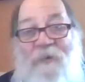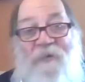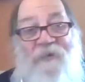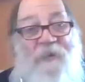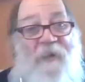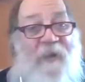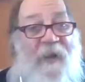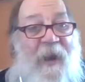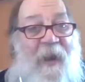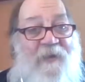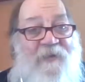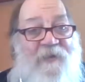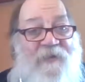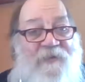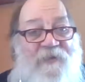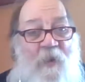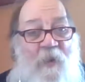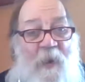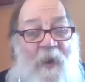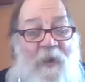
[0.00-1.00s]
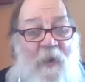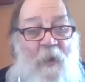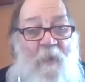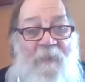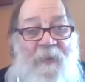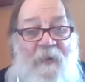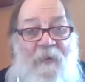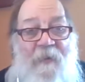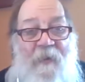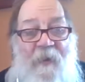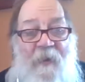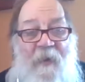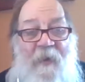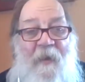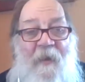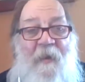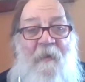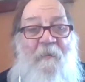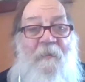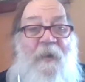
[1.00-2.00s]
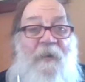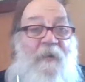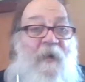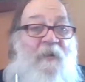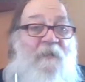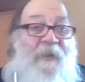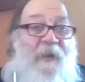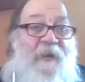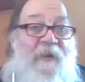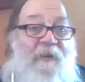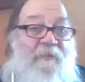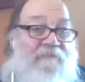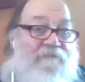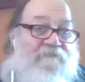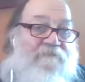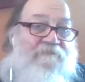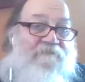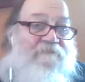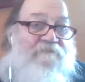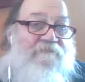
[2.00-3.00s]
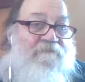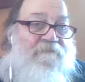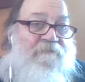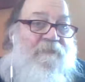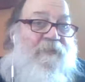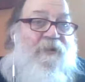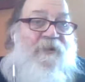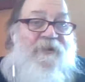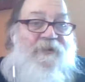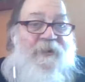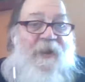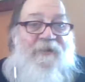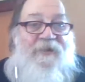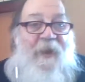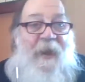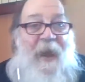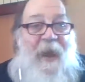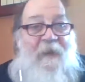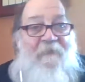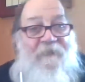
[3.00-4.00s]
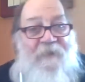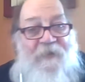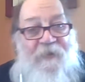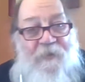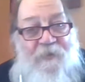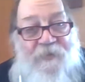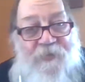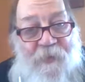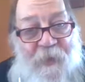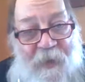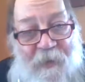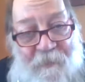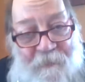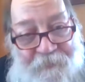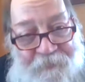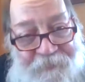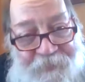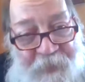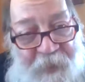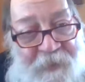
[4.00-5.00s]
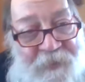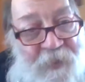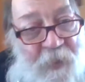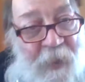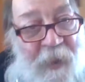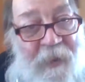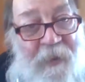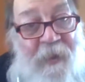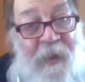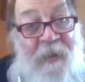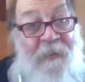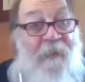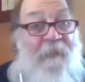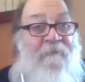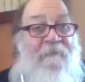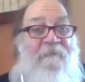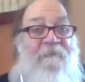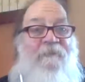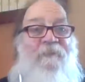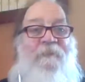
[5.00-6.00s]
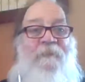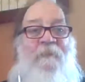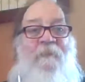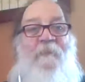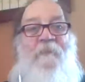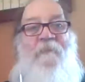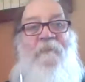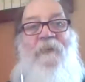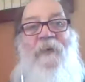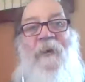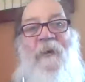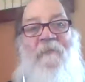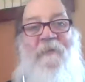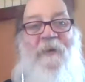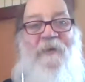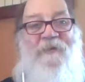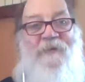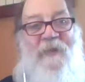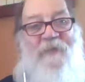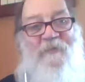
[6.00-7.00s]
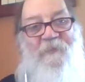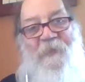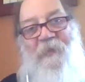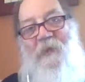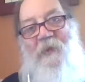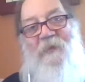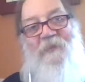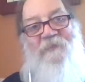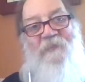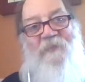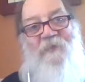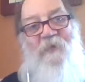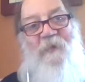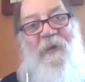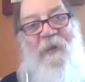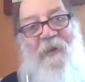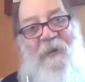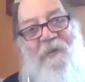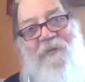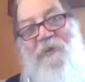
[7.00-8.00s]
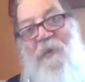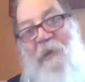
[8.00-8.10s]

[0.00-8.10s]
our city actually is quite open, but nobody looks at the avenues, right? And pretty much that's because for 20 years,